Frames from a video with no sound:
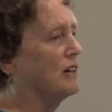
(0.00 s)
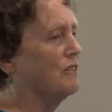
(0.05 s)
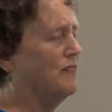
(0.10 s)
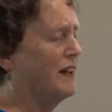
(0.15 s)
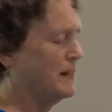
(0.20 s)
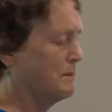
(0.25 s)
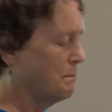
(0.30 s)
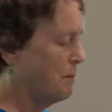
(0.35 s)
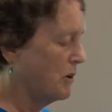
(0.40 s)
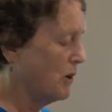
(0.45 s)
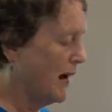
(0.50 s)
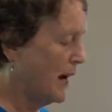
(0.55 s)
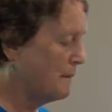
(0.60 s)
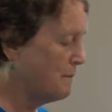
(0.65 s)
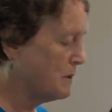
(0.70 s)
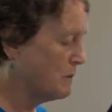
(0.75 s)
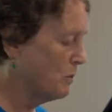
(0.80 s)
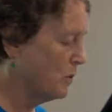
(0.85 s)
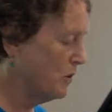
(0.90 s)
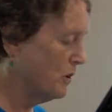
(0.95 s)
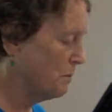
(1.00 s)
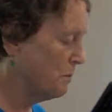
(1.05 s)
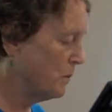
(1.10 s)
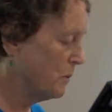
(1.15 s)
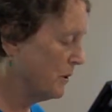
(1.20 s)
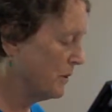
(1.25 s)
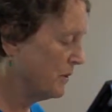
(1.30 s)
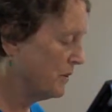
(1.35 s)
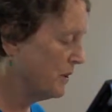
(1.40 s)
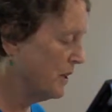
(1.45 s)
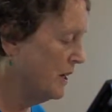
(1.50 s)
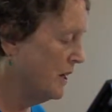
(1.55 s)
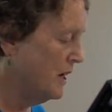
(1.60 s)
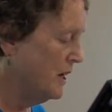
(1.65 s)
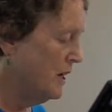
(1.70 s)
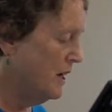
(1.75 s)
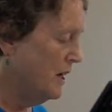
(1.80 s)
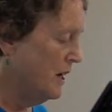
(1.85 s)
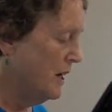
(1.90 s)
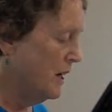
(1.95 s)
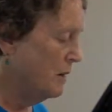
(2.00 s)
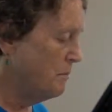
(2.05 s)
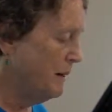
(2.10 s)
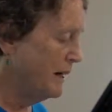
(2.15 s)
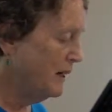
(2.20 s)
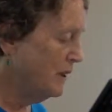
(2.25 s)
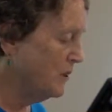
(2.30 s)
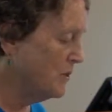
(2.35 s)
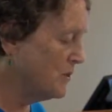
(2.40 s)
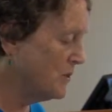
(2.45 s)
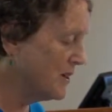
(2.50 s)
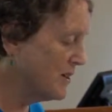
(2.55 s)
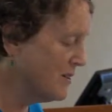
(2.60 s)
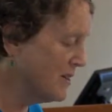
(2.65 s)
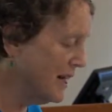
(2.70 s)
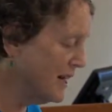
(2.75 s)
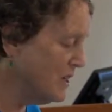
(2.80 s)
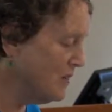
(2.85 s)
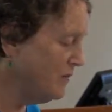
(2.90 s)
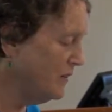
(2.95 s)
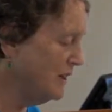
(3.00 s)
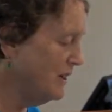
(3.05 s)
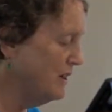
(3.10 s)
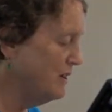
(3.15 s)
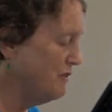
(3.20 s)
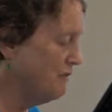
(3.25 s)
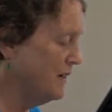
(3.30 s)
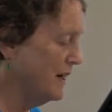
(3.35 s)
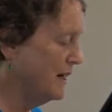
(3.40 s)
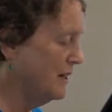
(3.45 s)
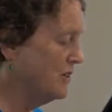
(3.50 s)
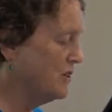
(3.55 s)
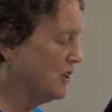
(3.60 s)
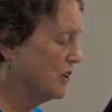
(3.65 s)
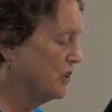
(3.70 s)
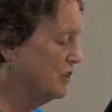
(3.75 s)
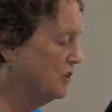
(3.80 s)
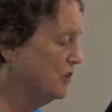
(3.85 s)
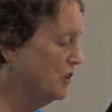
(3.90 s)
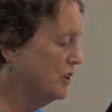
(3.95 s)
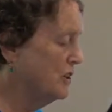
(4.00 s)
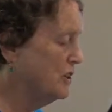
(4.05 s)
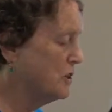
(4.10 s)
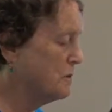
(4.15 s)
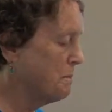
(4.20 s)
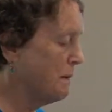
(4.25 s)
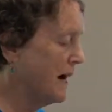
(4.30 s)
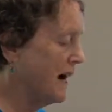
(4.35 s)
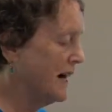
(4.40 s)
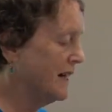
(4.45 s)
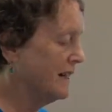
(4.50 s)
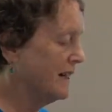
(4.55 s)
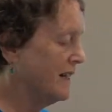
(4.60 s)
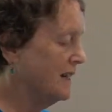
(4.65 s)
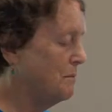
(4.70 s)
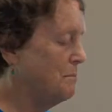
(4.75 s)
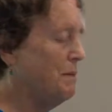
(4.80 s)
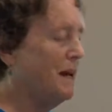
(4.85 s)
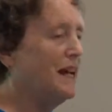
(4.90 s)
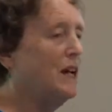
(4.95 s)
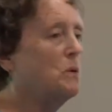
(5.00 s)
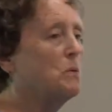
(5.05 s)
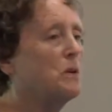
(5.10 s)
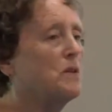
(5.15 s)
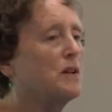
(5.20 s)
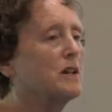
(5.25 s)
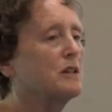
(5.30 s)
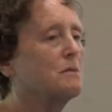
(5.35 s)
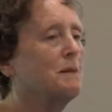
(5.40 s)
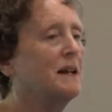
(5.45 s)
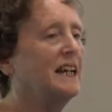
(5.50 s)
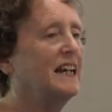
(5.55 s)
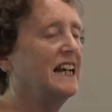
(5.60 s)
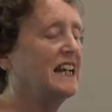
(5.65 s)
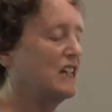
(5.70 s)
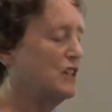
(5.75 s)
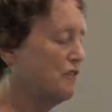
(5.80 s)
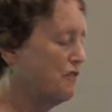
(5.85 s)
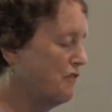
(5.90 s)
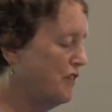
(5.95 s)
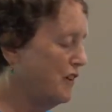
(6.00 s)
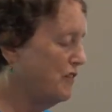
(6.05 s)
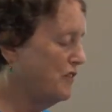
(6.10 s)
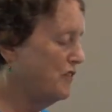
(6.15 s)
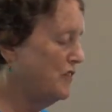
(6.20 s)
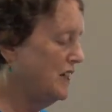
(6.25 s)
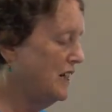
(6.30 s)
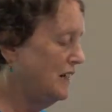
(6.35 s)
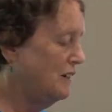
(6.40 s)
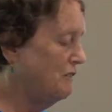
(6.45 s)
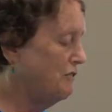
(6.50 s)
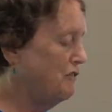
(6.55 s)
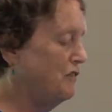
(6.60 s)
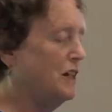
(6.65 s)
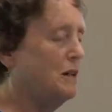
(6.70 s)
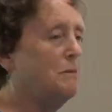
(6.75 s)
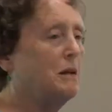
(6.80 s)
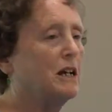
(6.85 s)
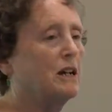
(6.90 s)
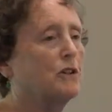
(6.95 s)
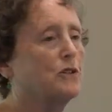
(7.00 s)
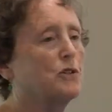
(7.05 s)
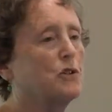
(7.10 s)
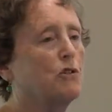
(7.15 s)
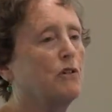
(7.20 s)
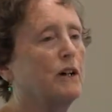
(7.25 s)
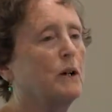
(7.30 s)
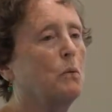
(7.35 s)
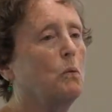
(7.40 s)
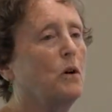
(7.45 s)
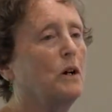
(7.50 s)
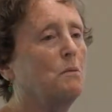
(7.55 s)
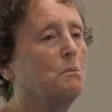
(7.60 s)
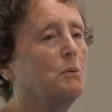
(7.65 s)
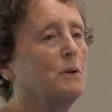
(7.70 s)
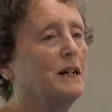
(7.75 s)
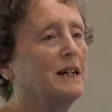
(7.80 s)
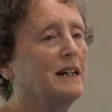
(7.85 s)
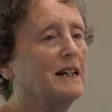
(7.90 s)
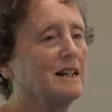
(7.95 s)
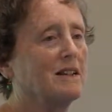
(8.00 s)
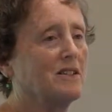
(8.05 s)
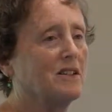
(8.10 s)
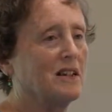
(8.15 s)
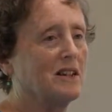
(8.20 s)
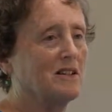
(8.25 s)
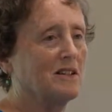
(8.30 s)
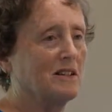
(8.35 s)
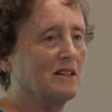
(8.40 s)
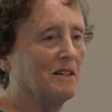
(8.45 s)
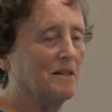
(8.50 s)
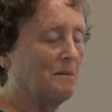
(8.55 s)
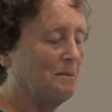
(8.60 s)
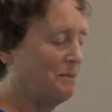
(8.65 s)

In fact, perhaps more important. A male who successfully defends a good spot can mate with as many as 15 females during one breeding season.